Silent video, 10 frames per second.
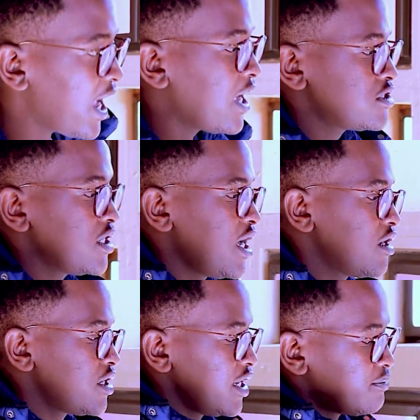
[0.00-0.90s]
how to
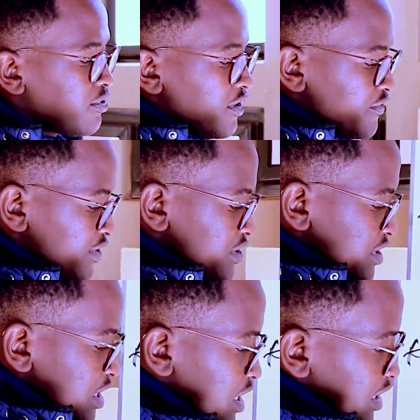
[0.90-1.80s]
calculate
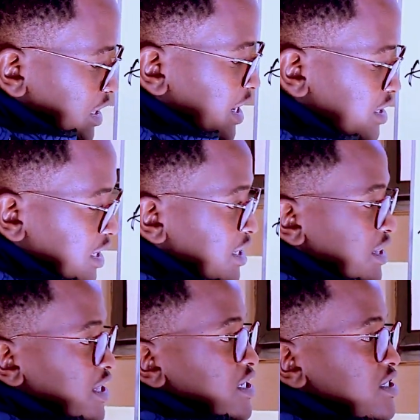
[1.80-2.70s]
profits, that
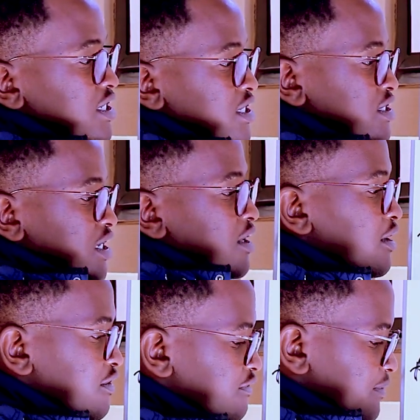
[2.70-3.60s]
this is a
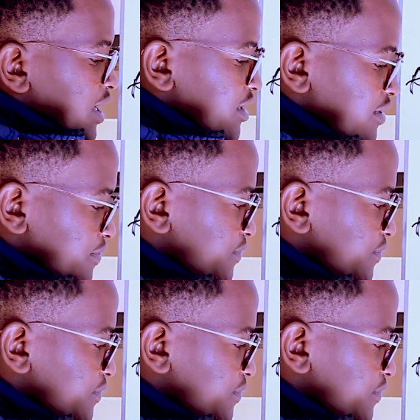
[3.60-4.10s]
lot of money.